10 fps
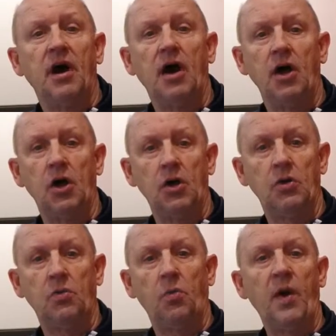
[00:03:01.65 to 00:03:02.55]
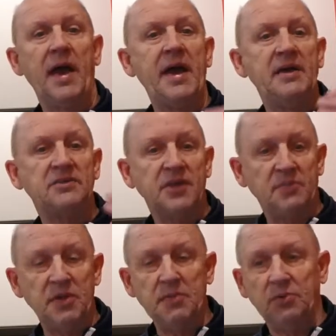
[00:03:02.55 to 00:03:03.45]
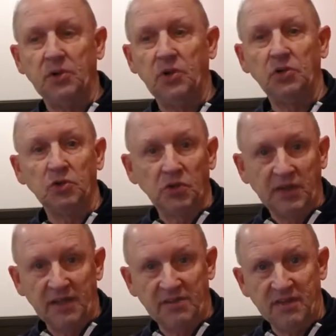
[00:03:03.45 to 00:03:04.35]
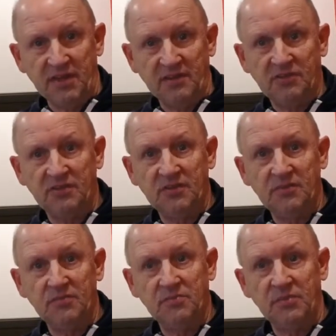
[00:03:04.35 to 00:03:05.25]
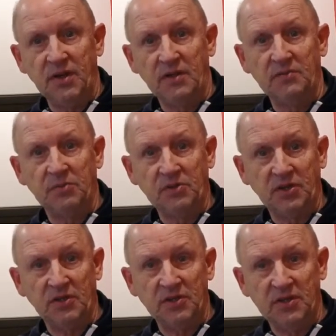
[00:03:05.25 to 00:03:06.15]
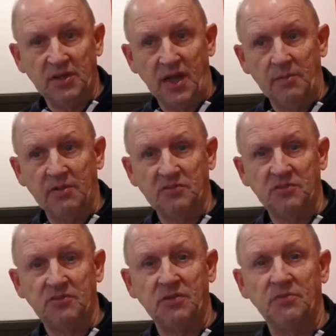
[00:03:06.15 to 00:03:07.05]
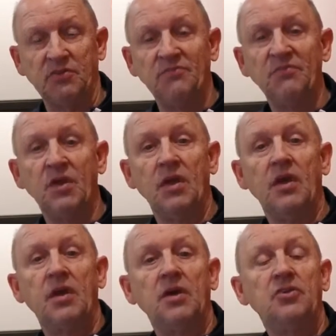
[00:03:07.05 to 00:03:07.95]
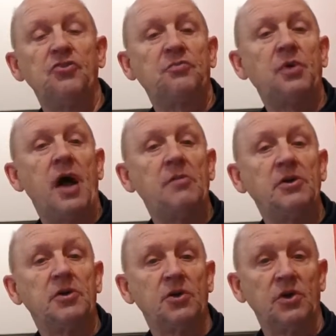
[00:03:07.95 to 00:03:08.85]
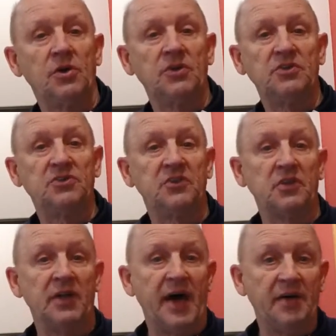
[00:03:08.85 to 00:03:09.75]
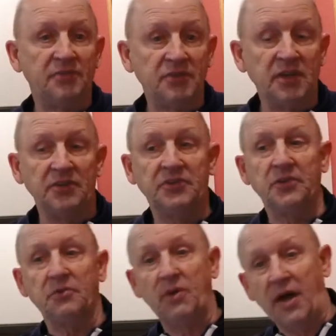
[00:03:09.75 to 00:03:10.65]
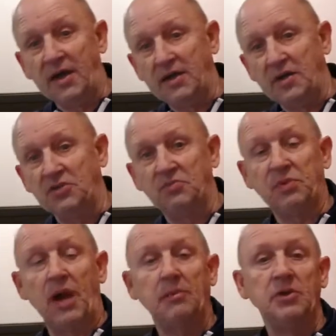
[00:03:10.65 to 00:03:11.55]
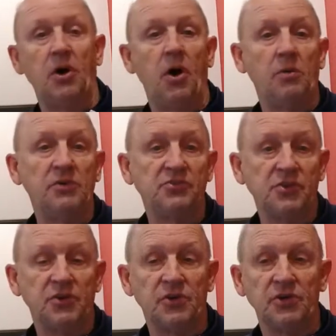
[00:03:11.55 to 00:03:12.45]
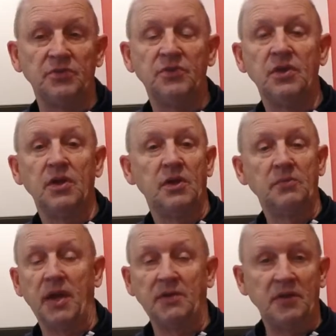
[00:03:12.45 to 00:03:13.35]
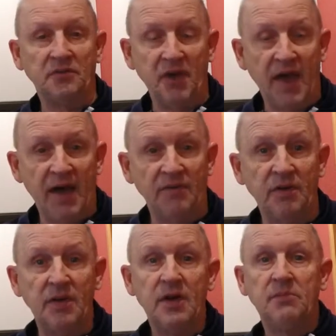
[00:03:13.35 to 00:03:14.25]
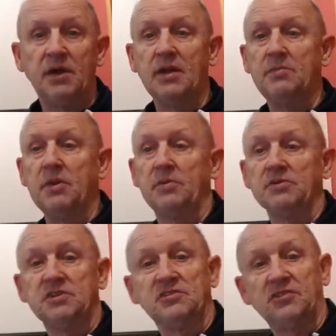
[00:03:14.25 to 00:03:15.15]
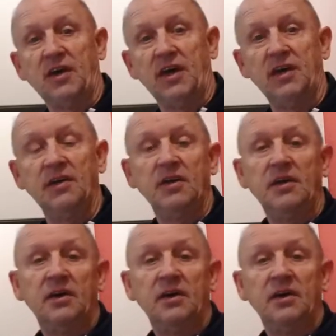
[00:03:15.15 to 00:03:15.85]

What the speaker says: are ways that people look at things, and particularly economic systems. You've probably heard to the left and to the right, and you've probably always heard, and if you haven't, many people just say